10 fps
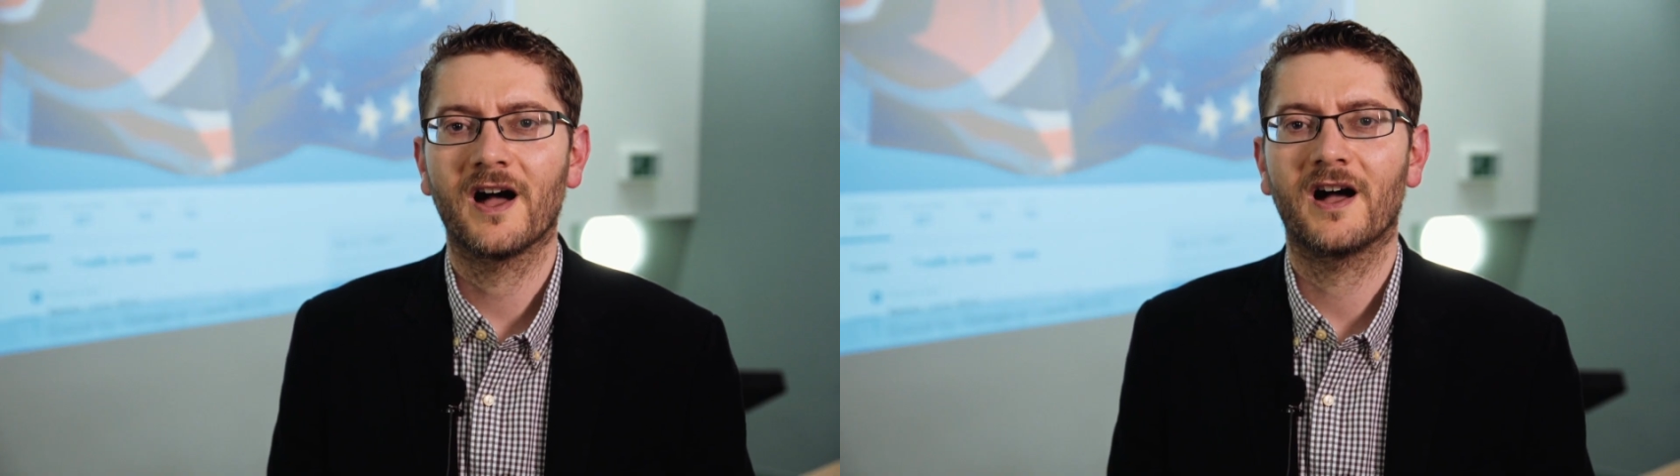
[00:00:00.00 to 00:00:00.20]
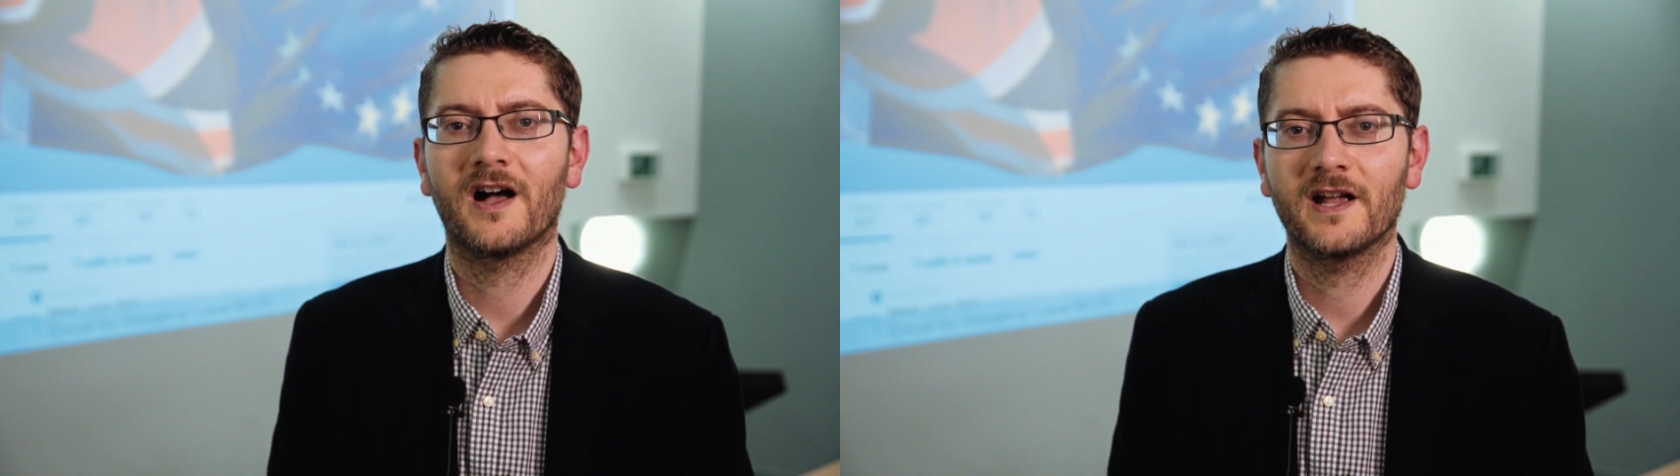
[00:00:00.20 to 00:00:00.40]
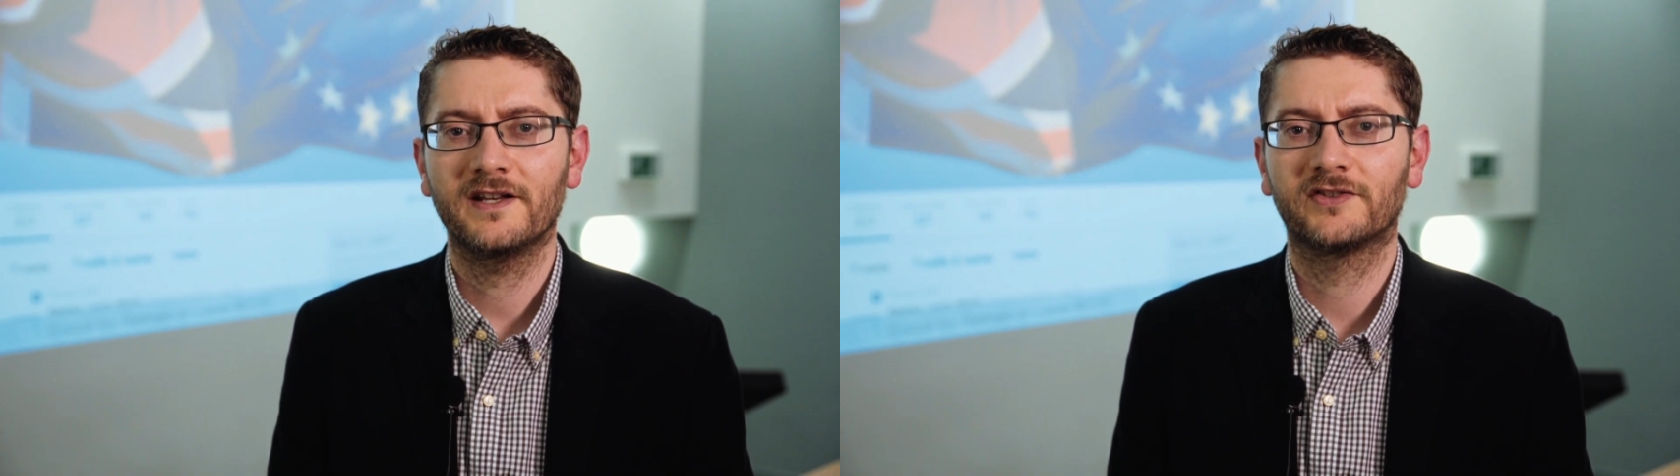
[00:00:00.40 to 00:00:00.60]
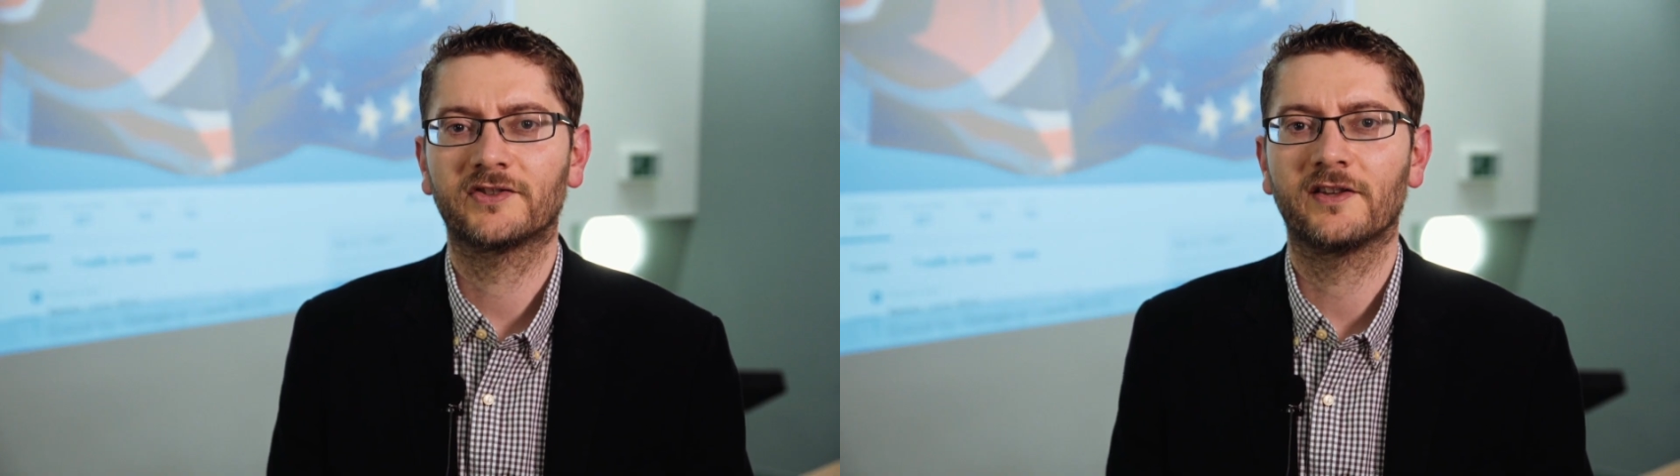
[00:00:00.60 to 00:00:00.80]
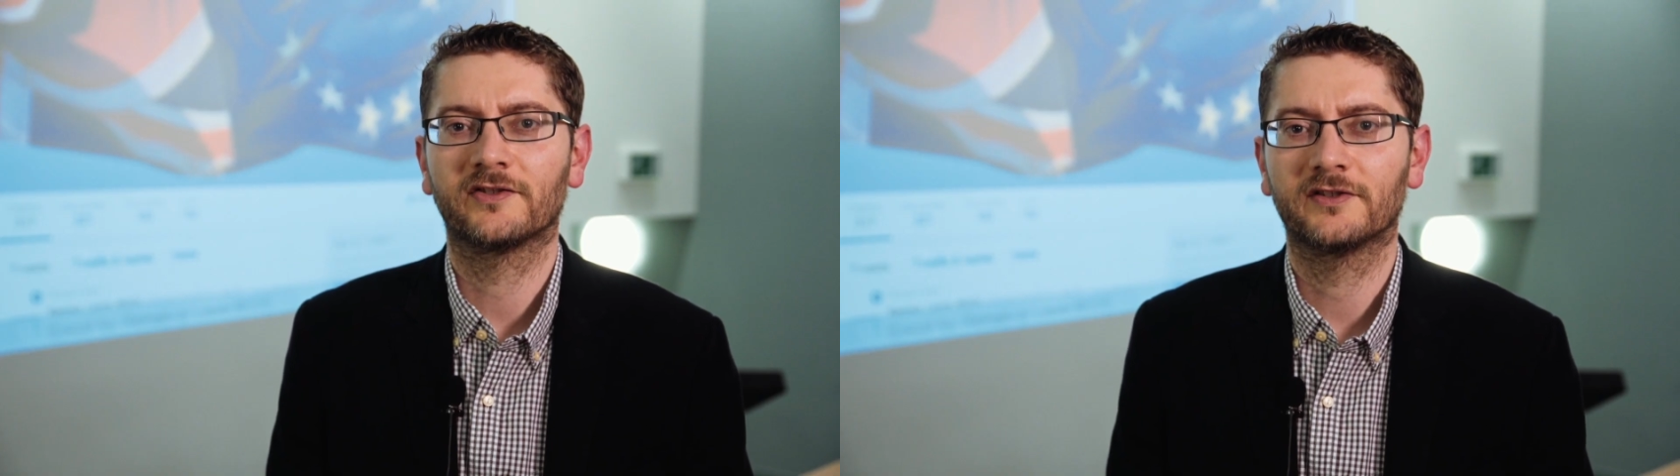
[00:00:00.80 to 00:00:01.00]
are highly
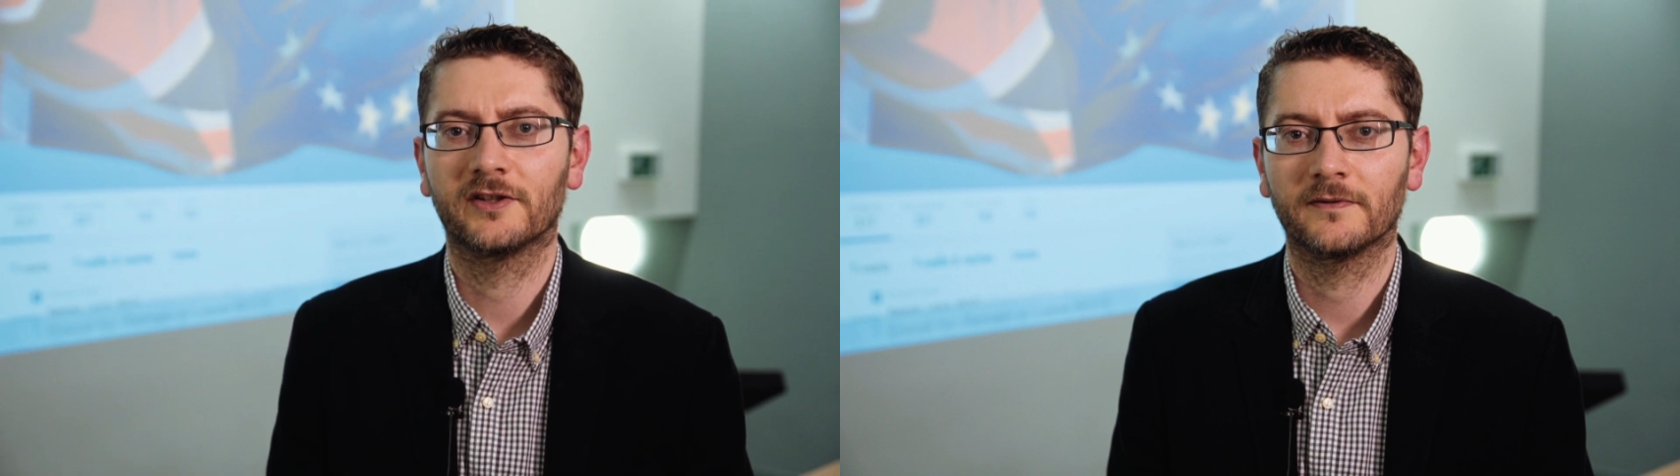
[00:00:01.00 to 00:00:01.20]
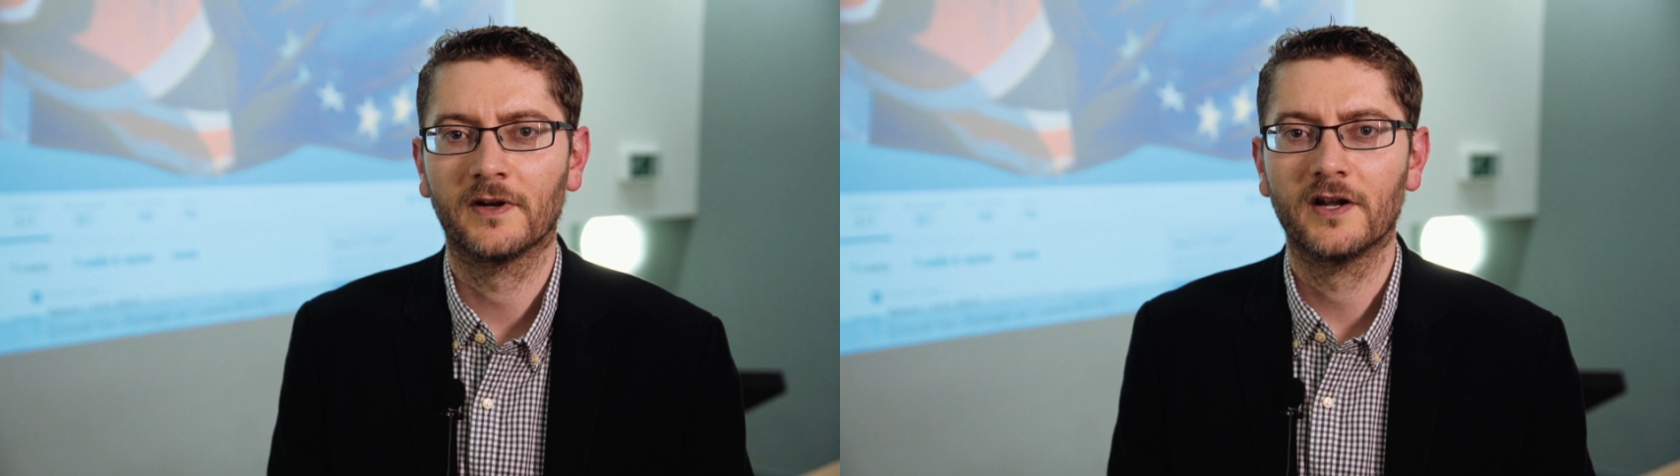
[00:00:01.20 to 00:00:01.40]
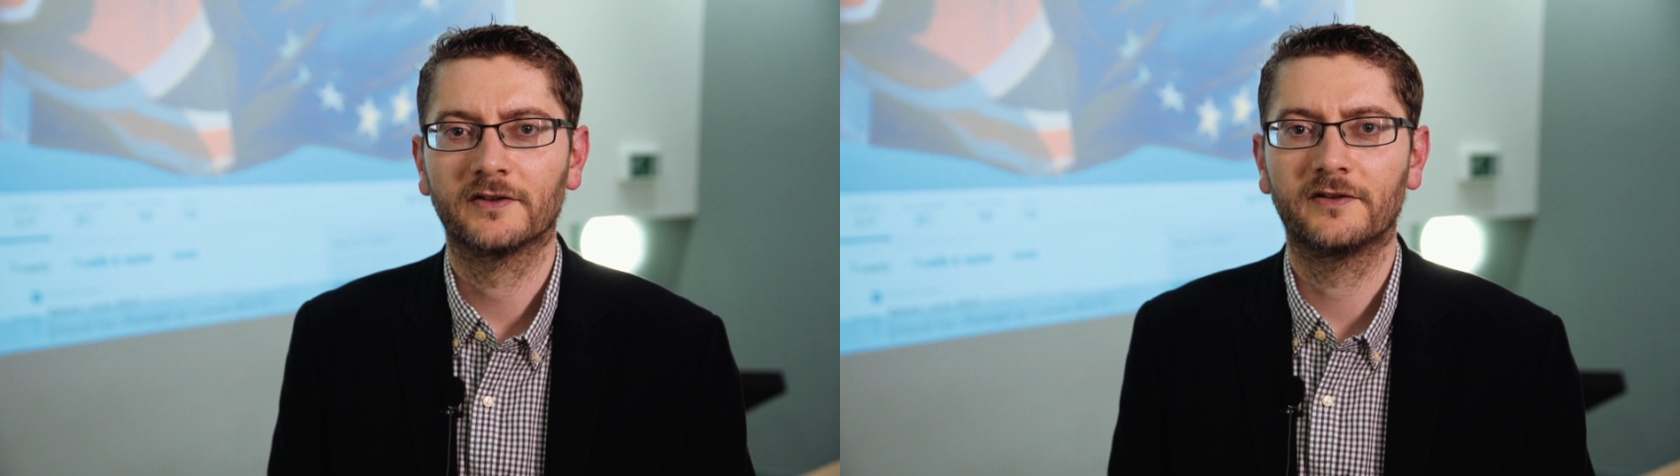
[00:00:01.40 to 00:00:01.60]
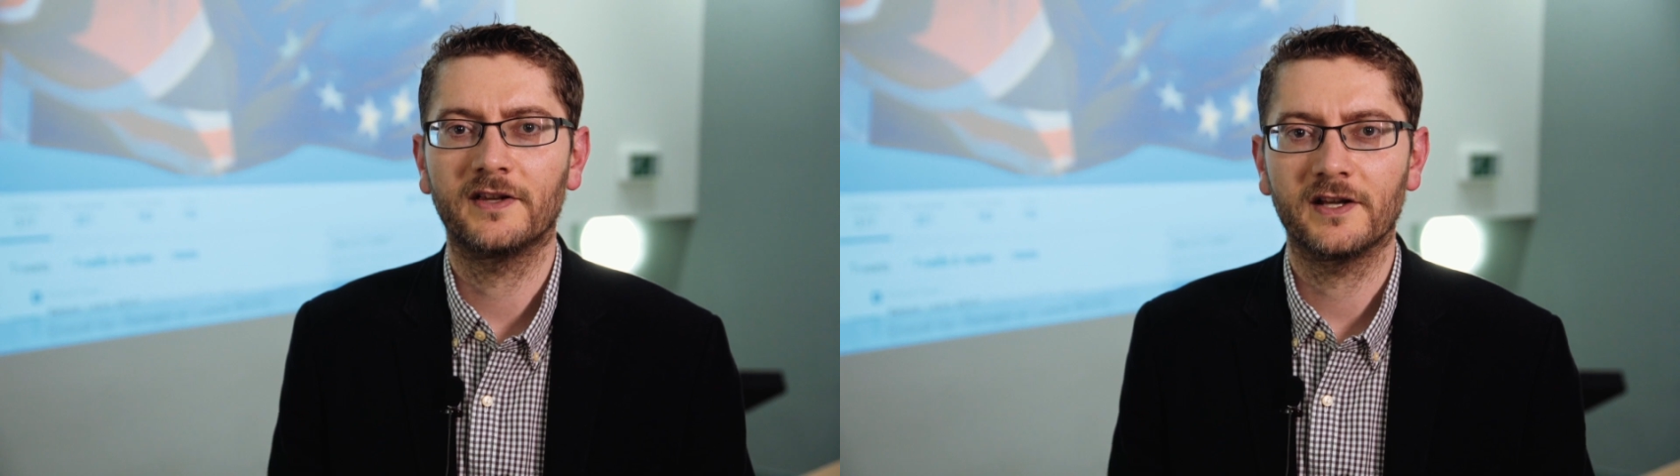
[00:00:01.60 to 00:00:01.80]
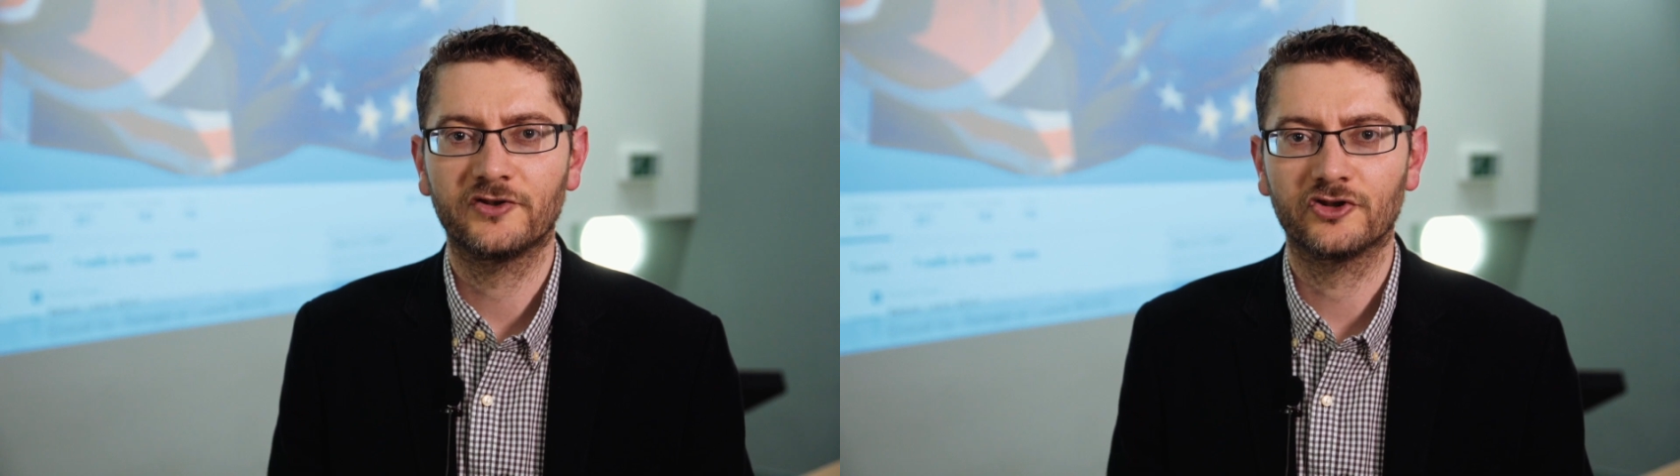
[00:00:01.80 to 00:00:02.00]
sensitive to
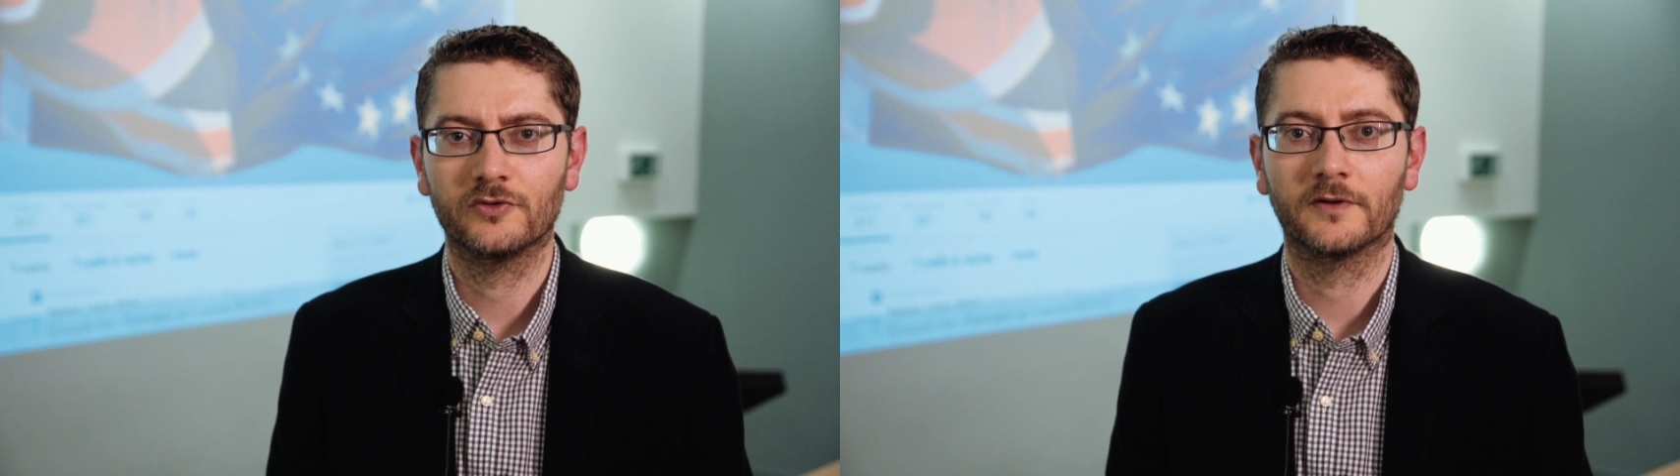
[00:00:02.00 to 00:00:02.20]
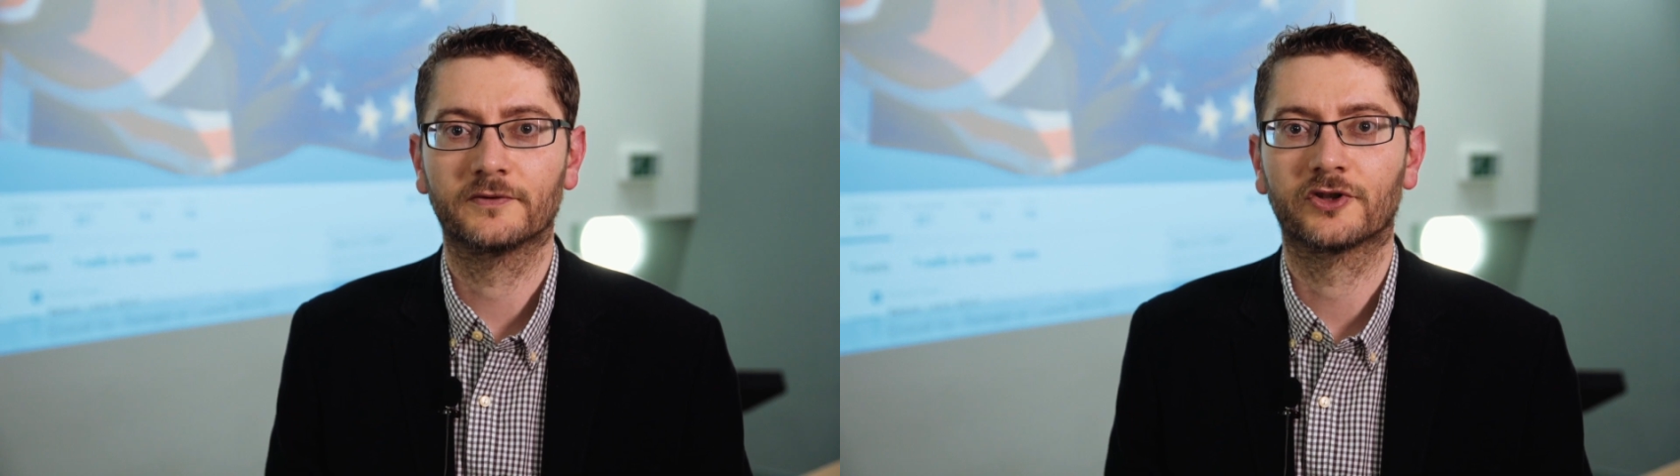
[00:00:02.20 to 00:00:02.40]
the issue of